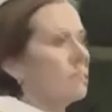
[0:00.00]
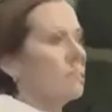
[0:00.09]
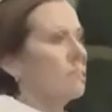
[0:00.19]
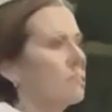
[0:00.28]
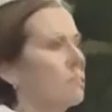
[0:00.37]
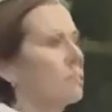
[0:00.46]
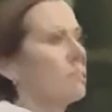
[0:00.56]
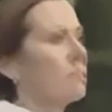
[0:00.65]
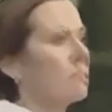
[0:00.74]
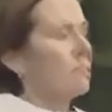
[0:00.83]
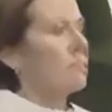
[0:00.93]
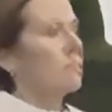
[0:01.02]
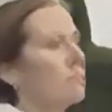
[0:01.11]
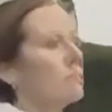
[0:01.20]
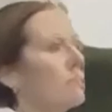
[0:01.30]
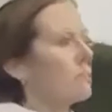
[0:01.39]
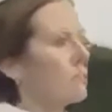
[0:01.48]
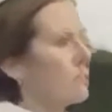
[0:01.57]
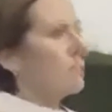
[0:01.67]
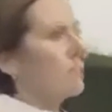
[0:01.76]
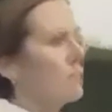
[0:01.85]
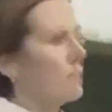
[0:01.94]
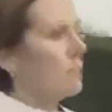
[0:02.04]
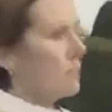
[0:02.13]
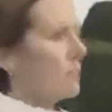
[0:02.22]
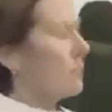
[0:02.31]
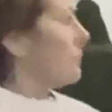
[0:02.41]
his father and taken a lover. He